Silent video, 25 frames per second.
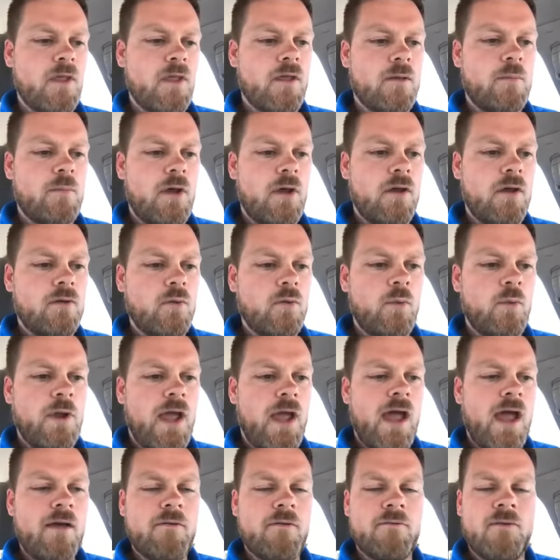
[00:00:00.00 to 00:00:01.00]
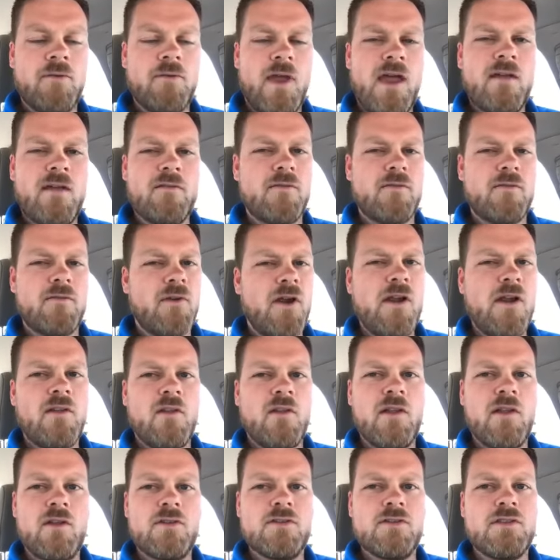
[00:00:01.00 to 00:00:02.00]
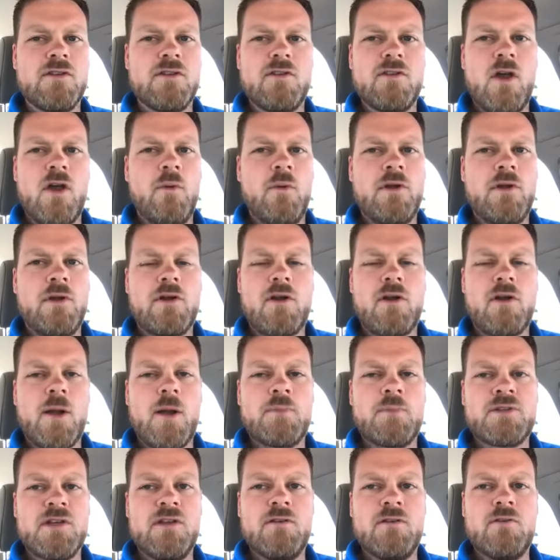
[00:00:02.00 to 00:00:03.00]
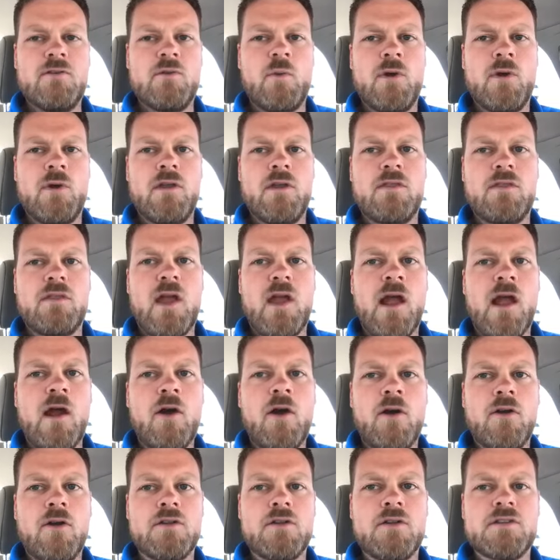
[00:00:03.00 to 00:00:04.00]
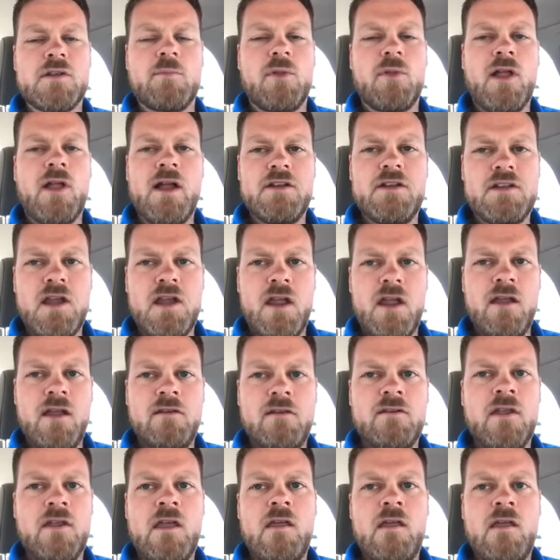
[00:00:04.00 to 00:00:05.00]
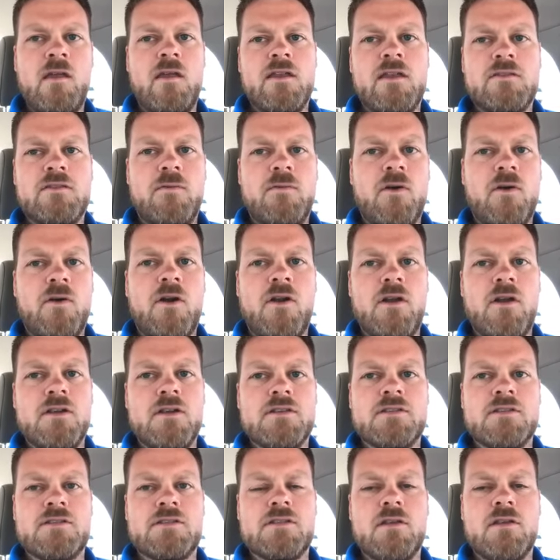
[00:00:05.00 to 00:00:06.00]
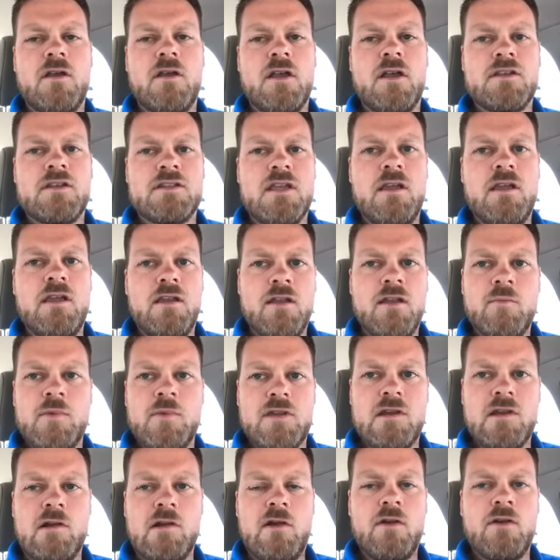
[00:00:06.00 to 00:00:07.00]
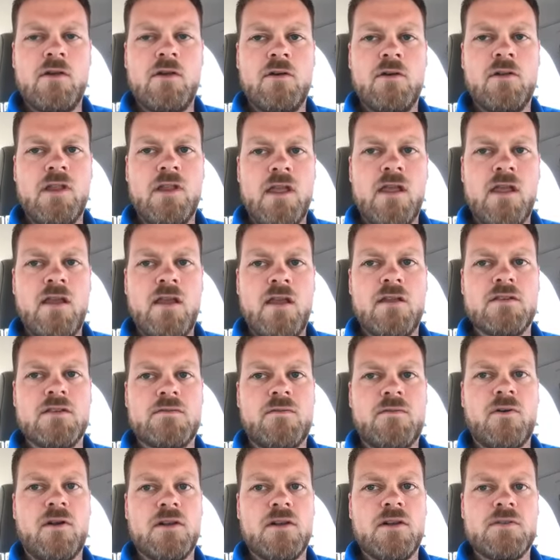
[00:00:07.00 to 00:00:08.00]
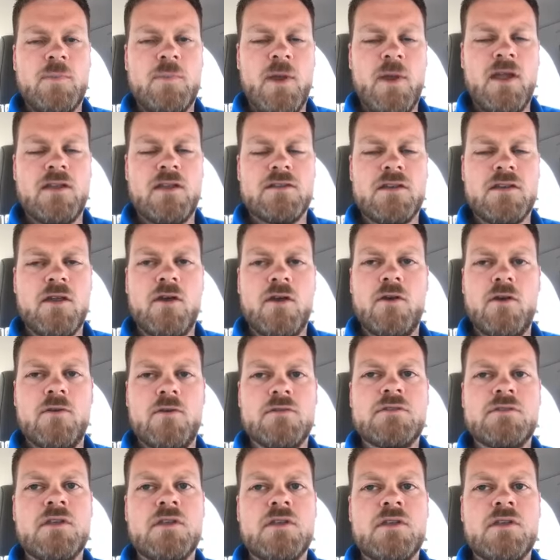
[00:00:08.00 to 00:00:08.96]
but we have had very little to no interruption with our supply chain as far as us getting material in, as far as paints goes,